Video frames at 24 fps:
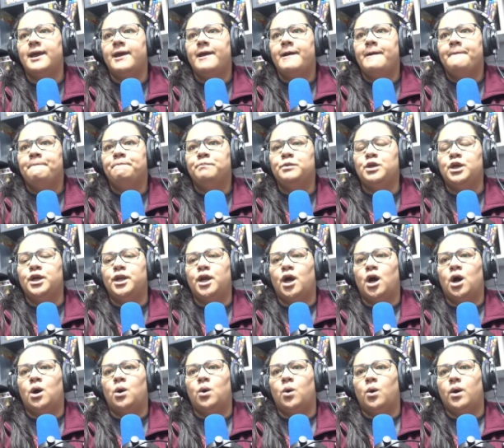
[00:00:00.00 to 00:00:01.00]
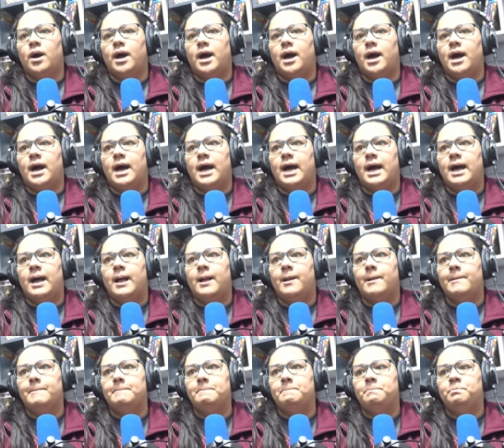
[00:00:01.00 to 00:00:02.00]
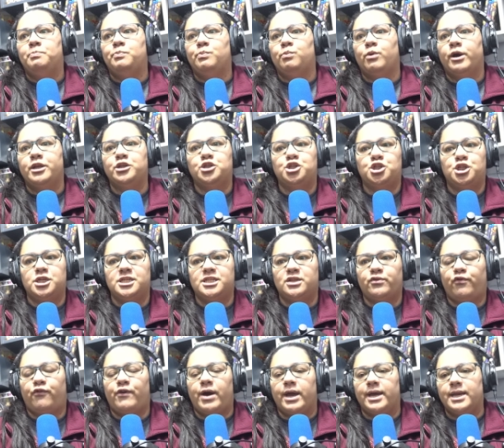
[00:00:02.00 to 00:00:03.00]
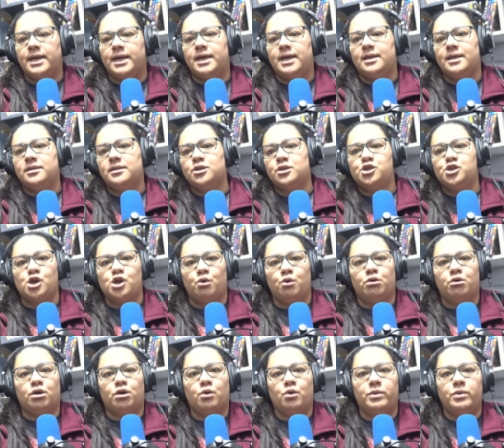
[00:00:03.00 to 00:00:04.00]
you know, uh, when she's fighting the Joker,